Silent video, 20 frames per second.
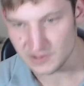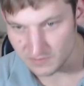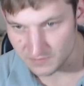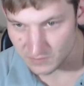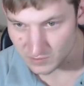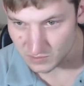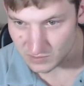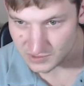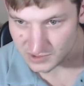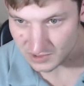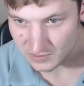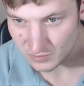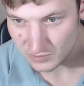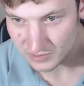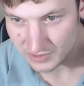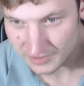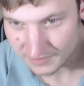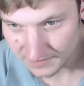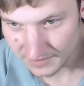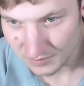Of course I
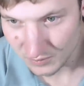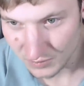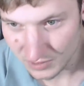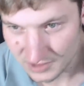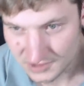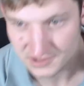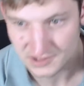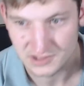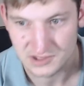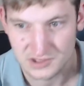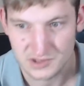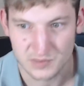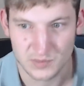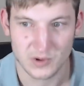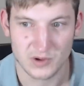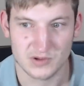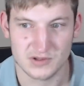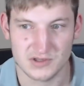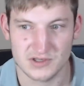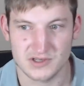would if there was such a
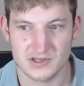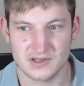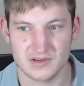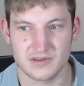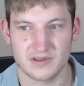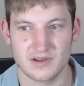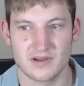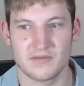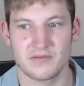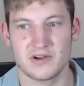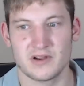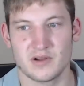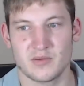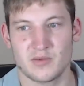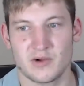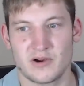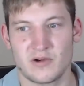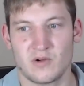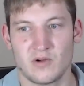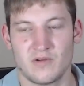party in South Africa,
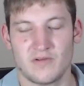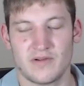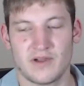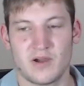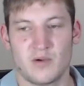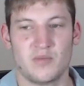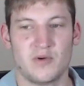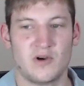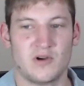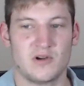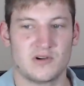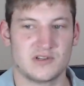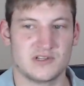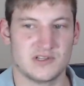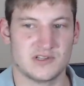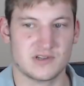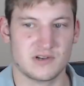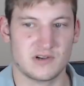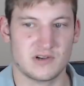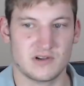but all of our
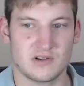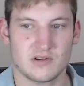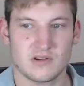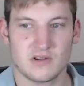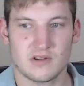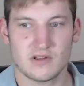parties are